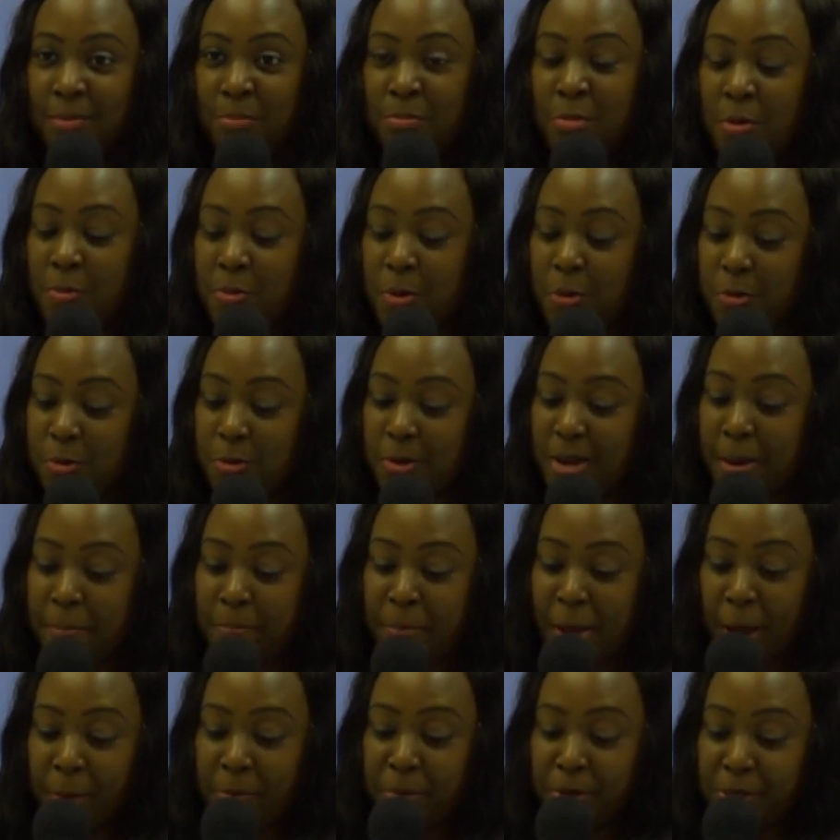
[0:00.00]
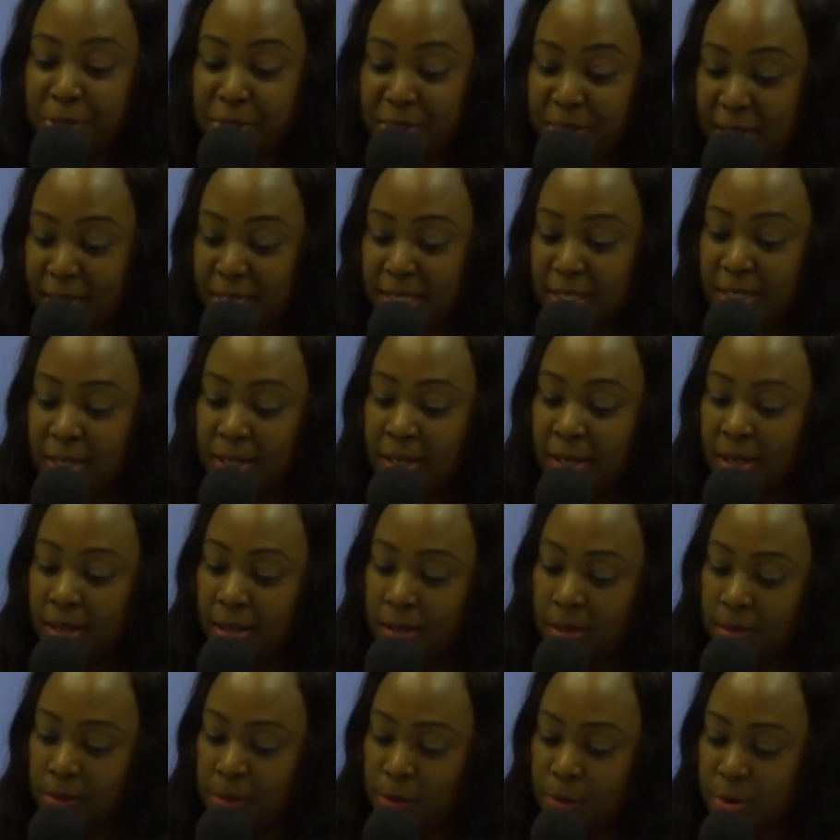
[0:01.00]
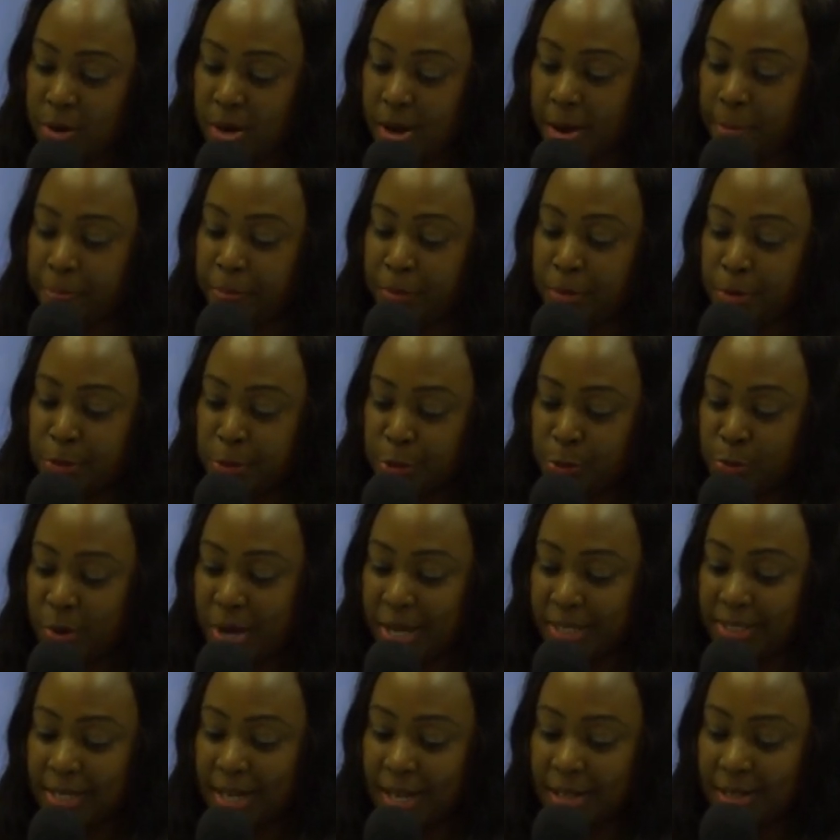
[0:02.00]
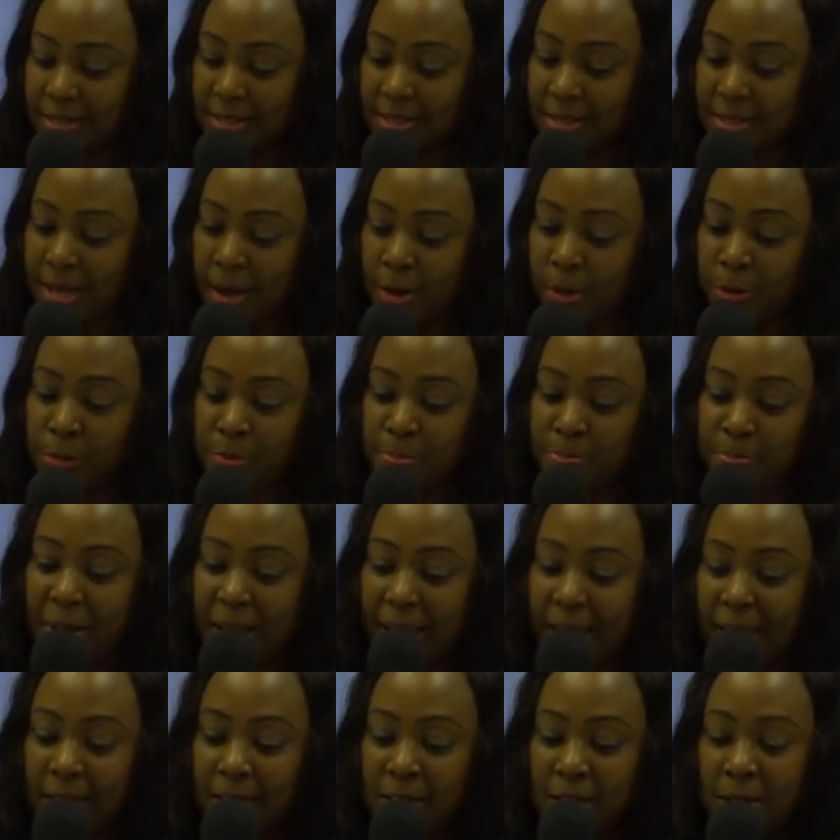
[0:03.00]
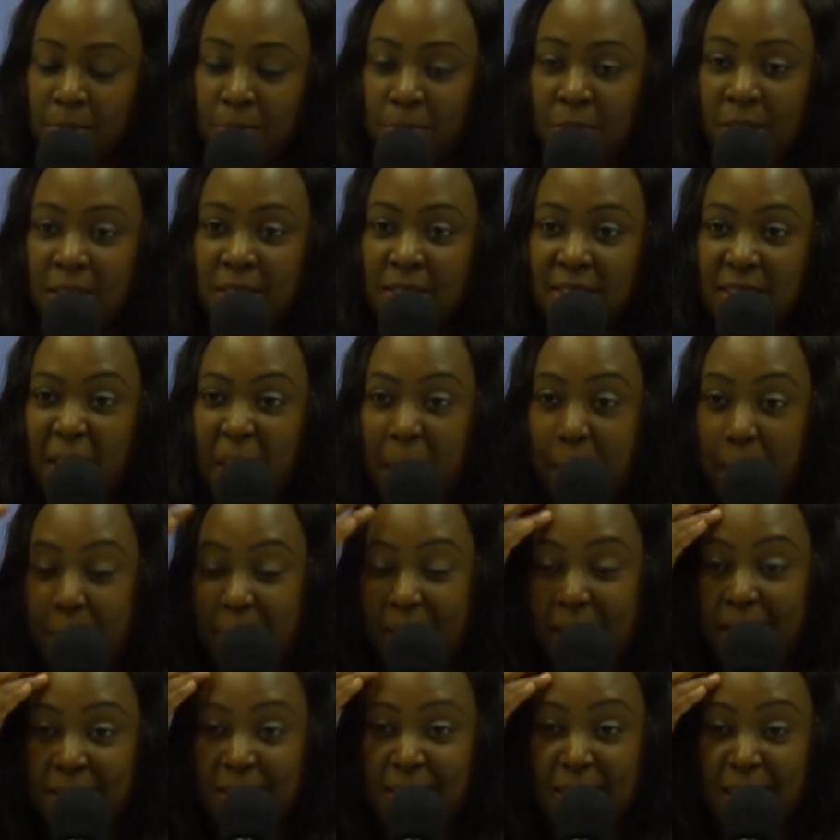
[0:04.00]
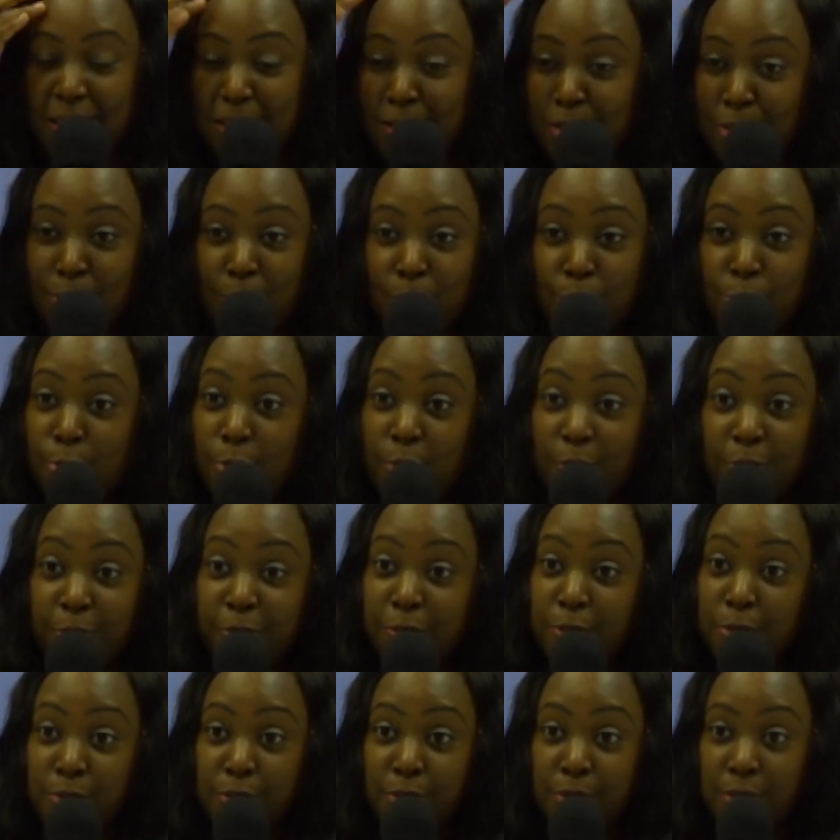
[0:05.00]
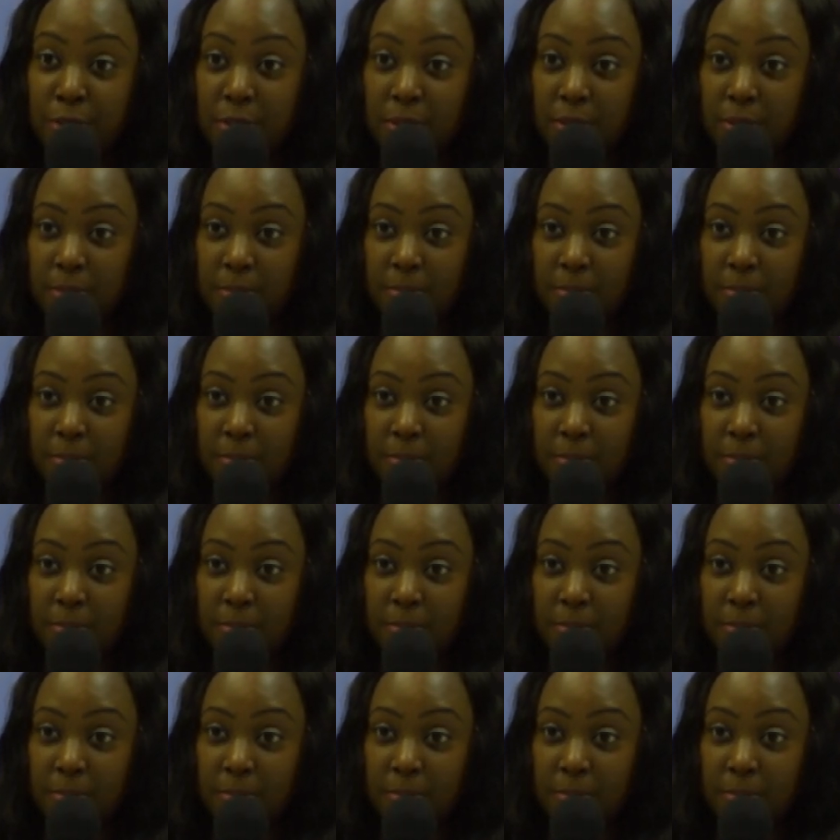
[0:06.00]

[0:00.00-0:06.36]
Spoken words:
Bobo kula Bible study. Look up those words. Sound mind means a mind that is not confused.